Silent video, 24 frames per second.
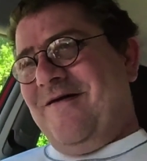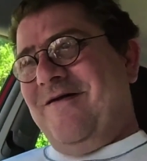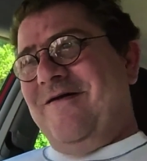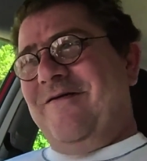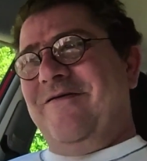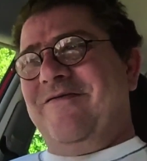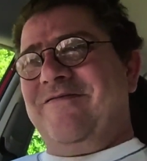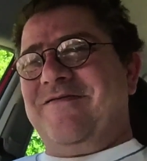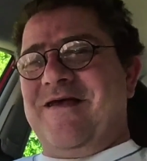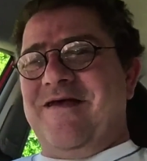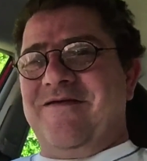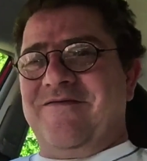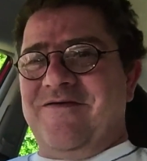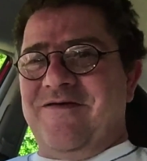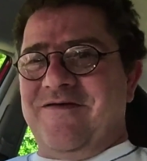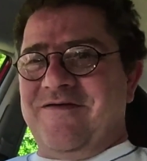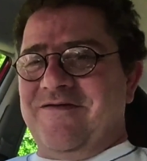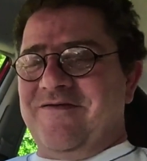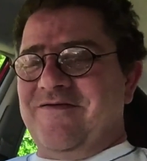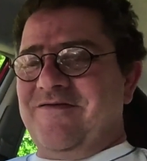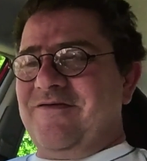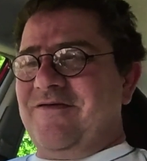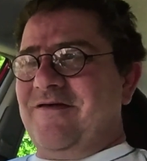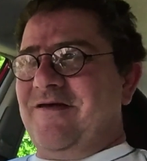I know it sounds
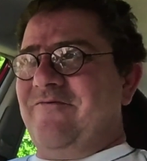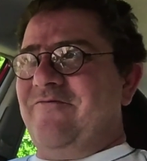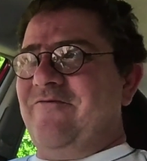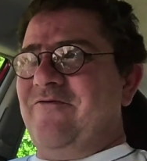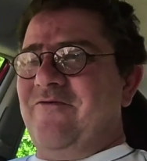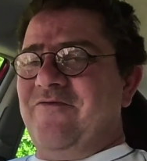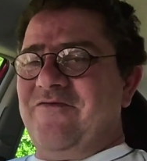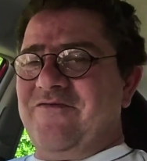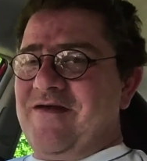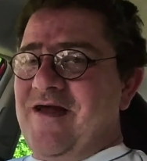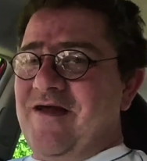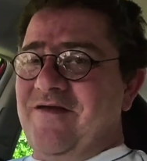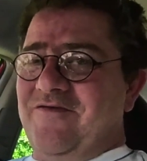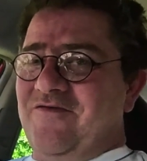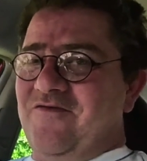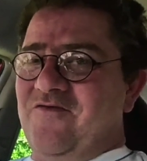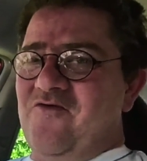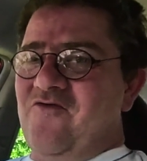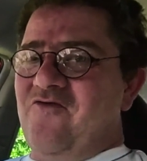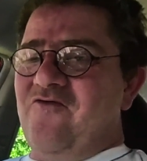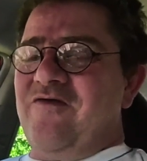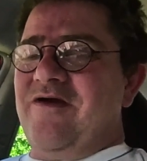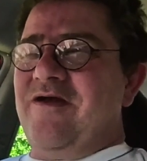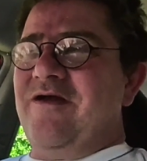like it's a real sad
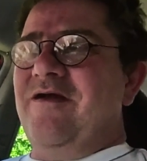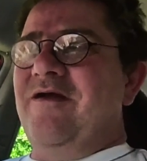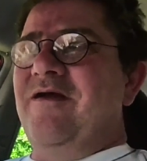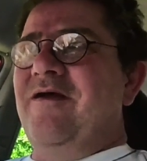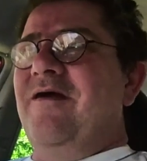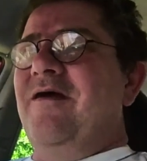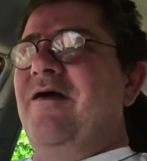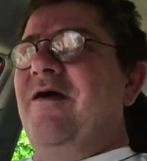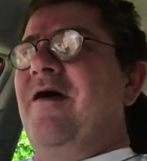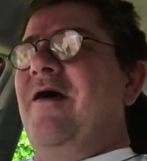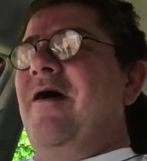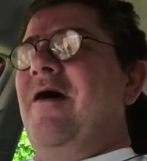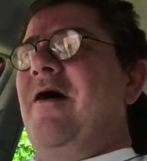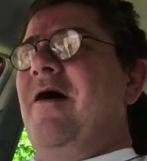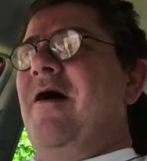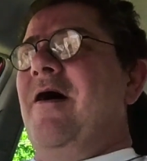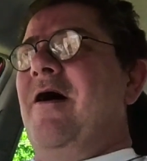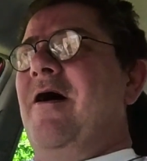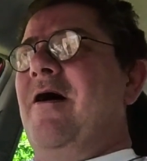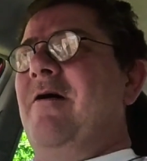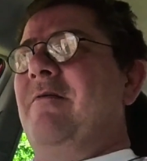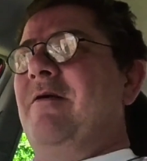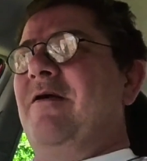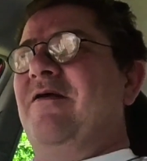story.
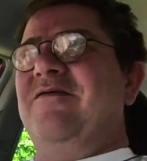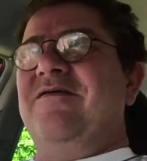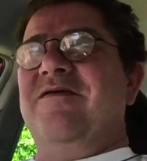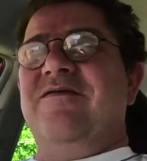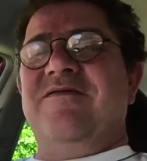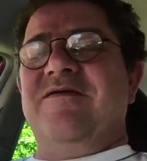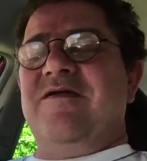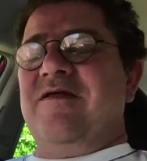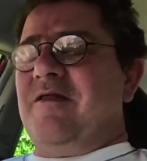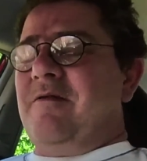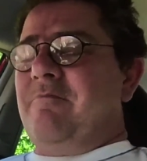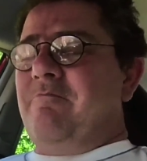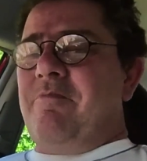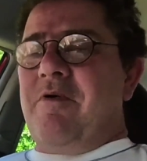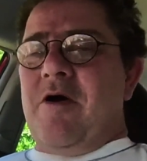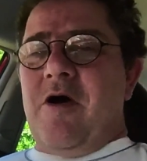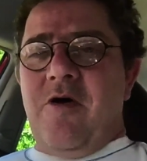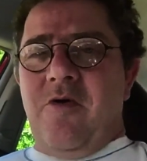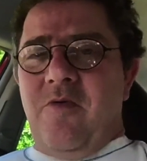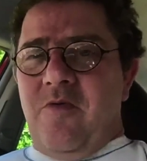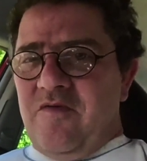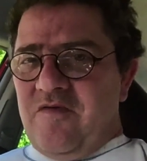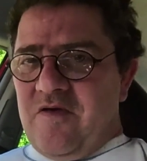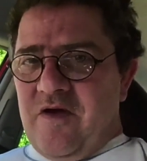Um, it's just that the
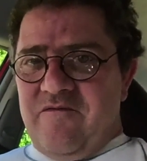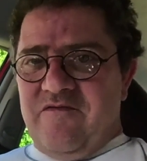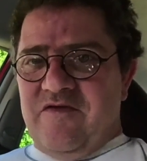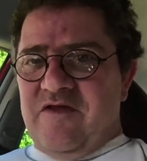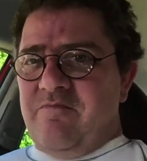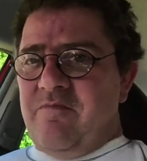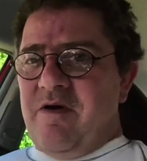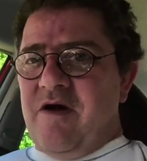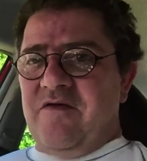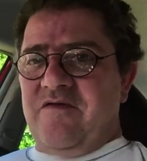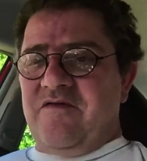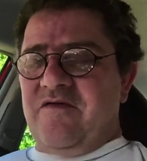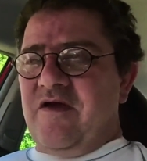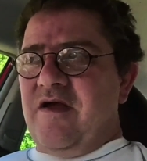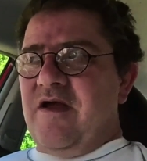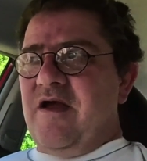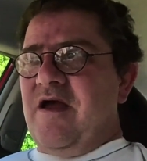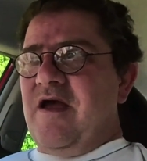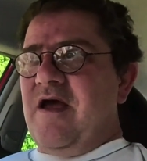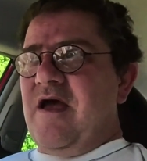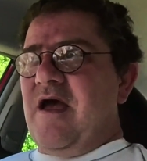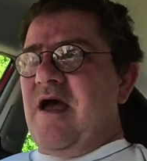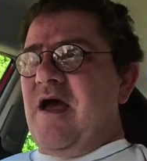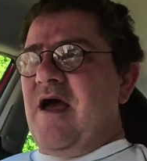boat was over the
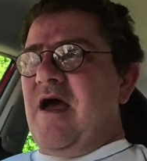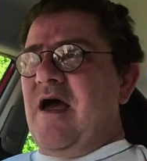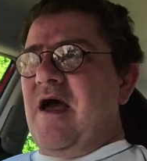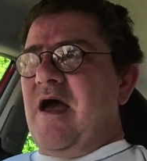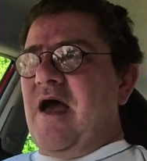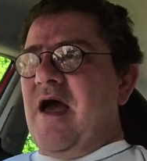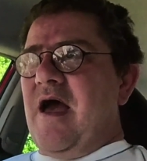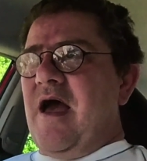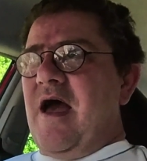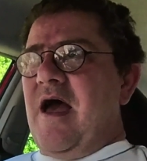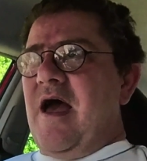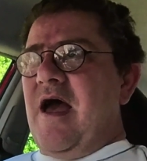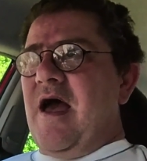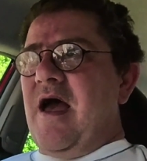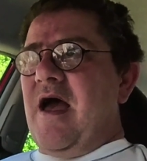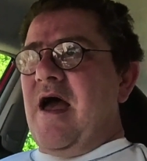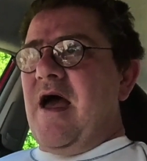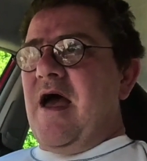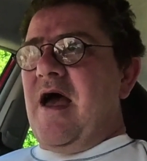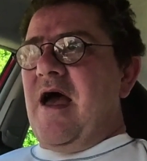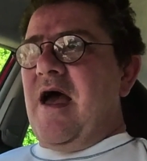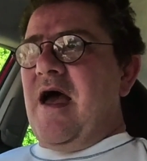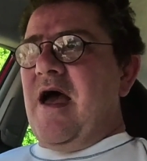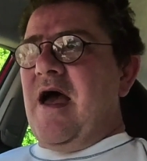budget.
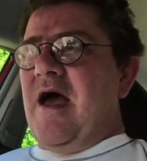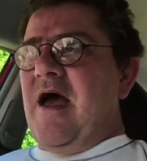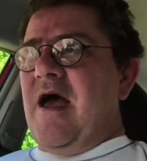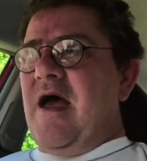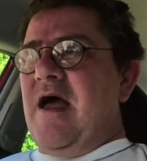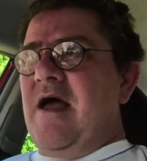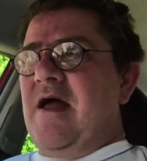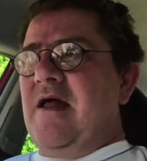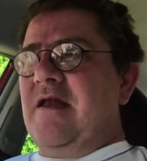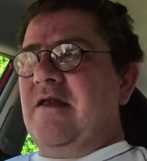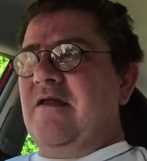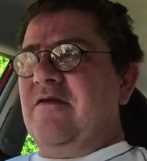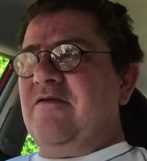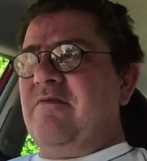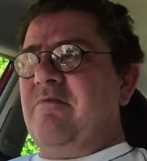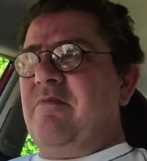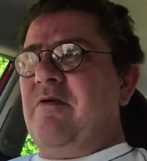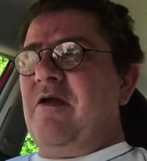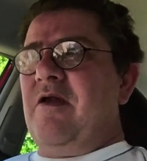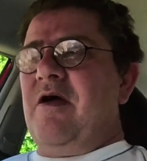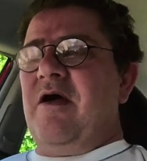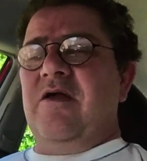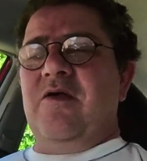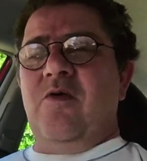And it's a
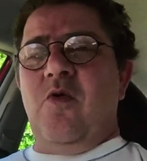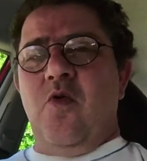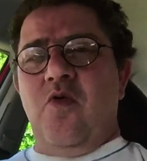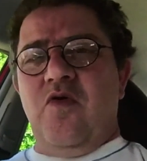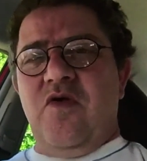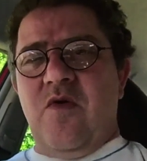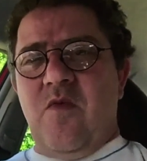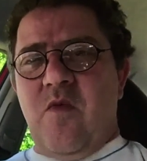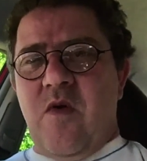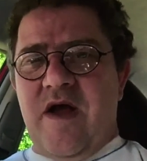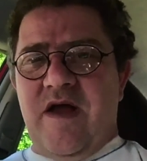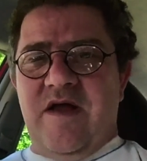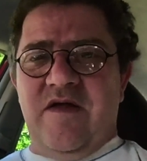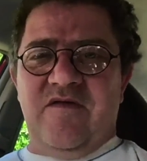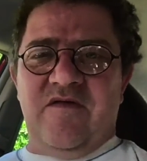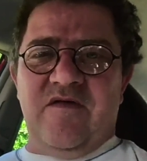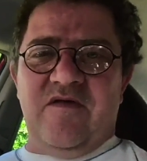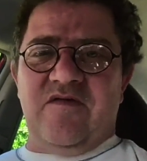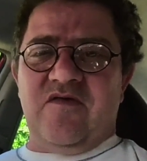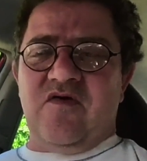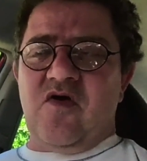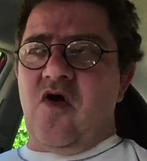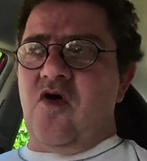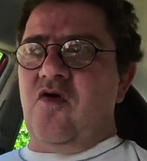bit like all your
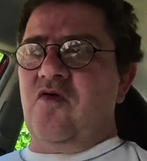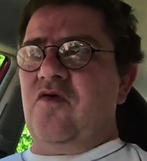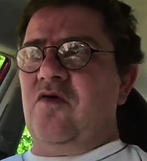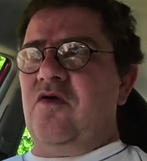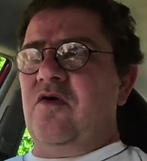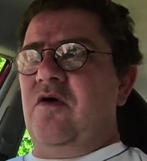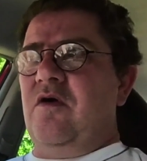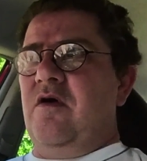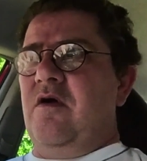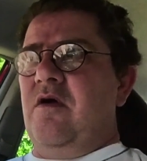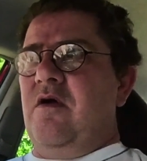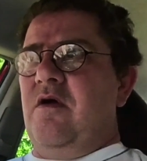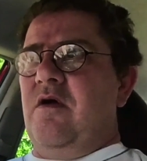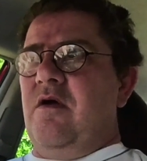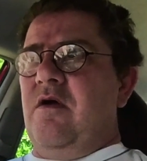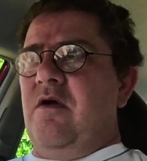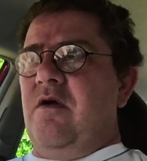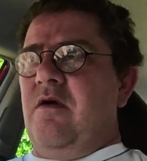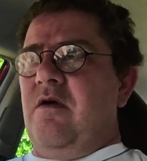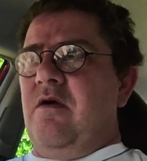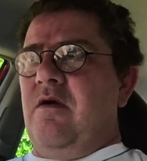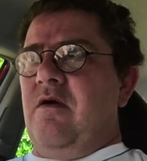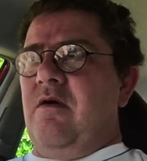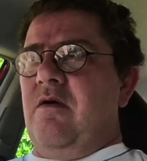wages gone
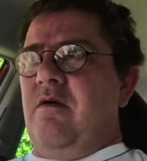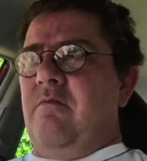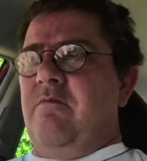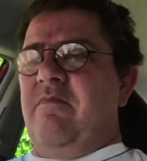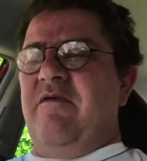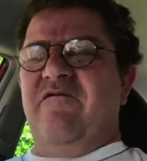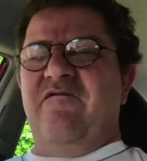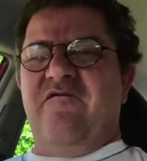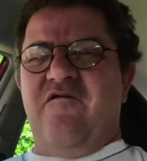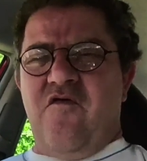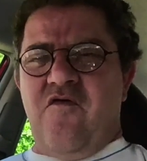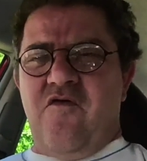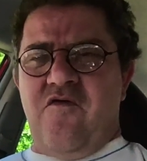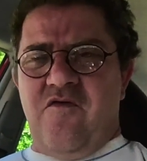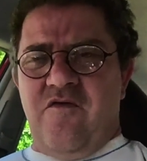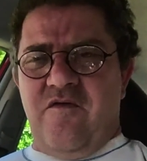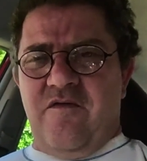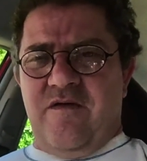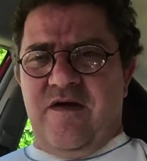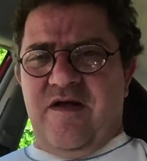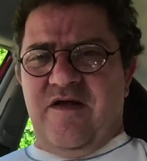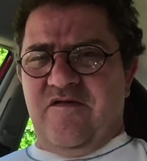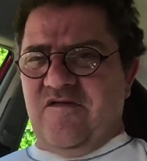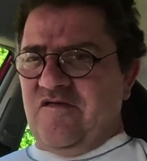
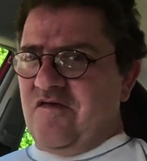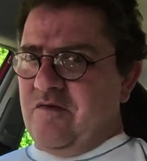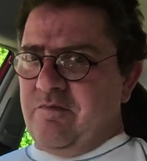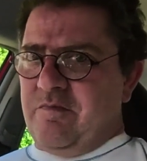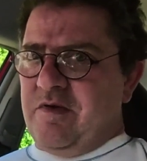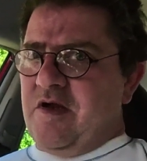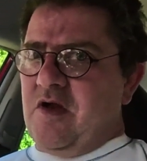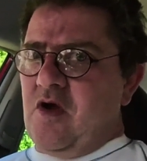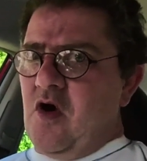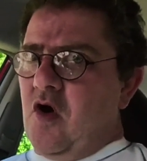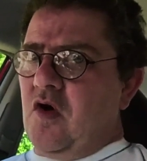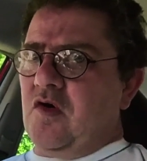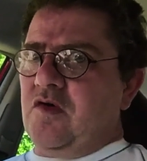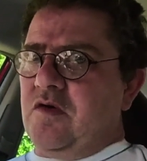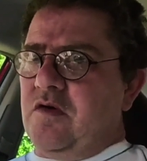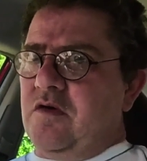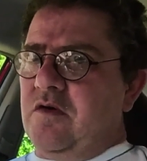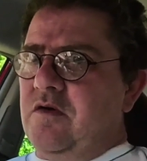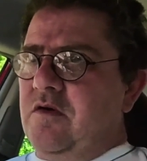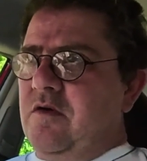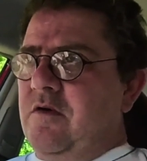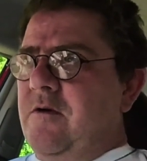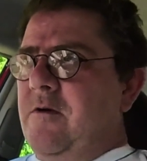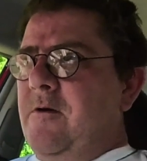before it should be gone.
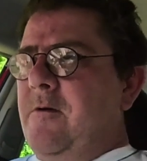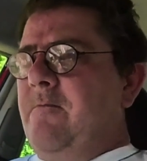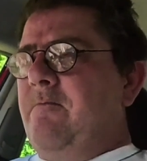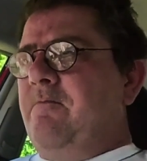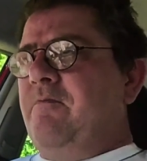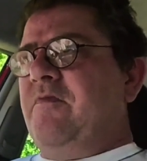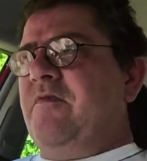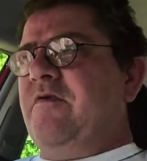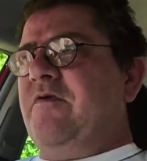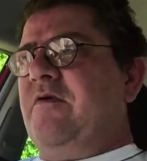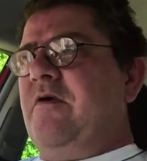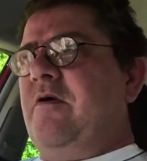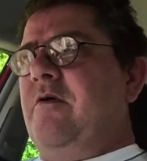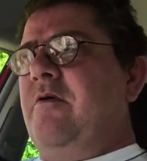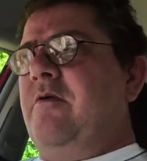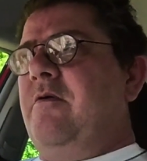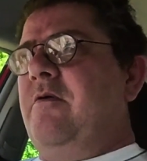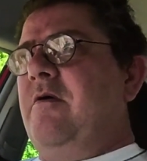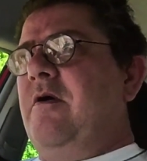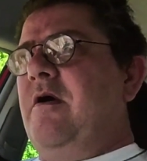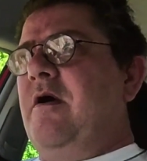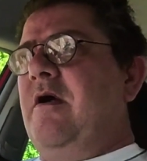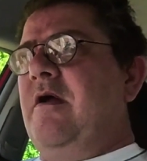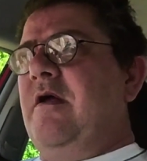
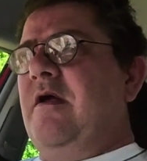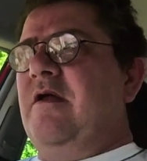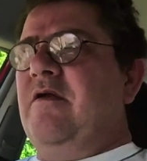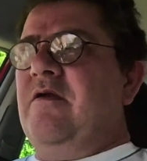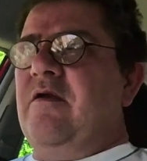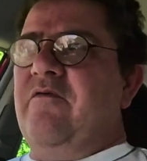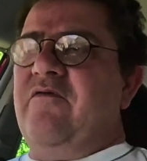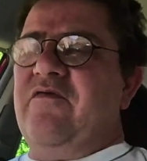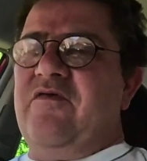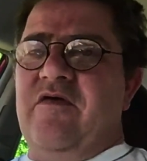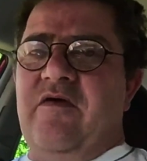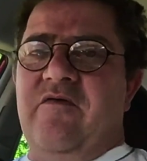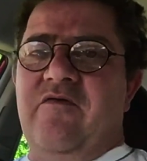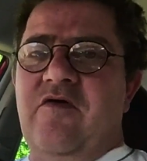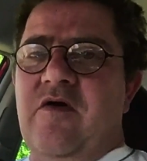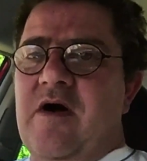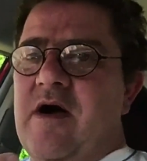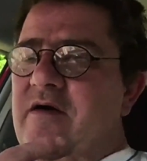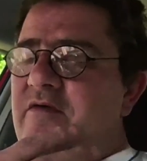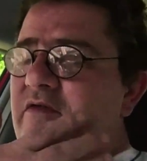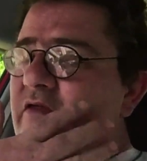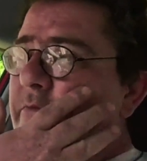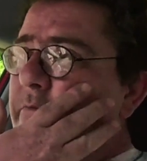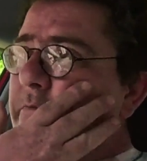So uh, and obviously I've
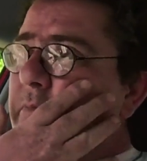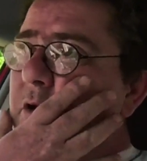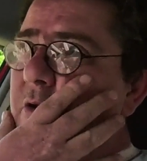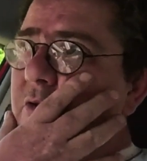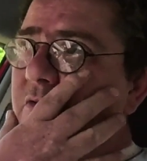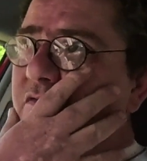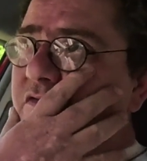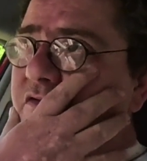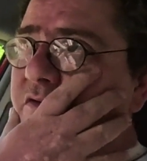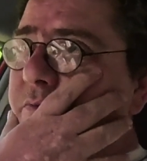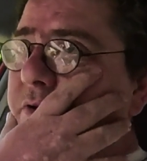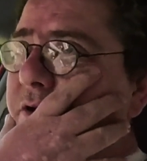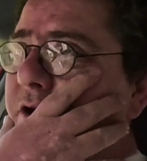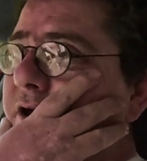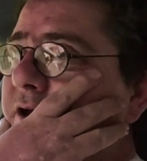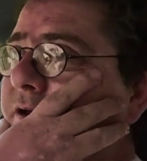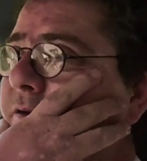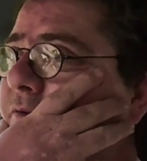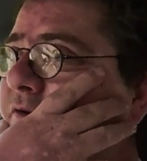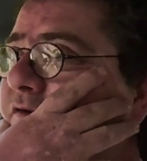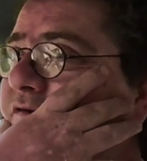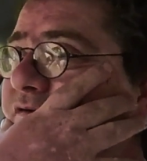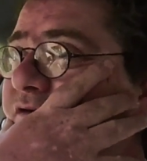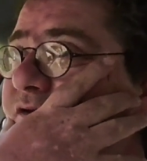got other bills to
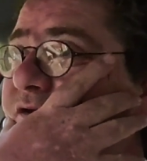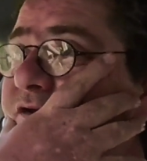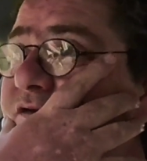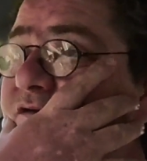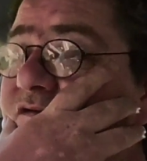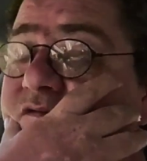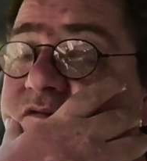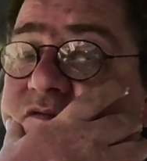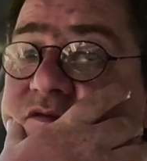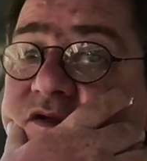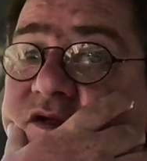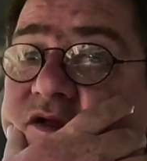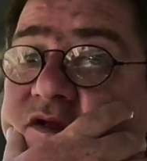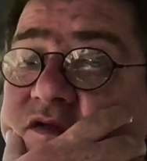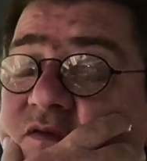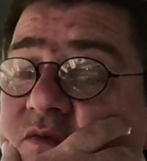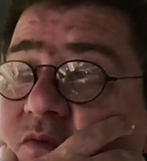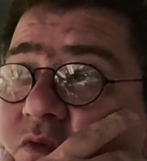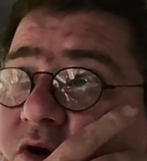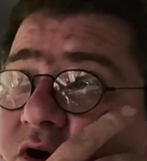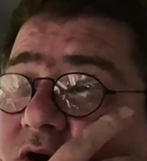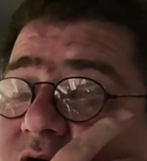pay, which I need to, need to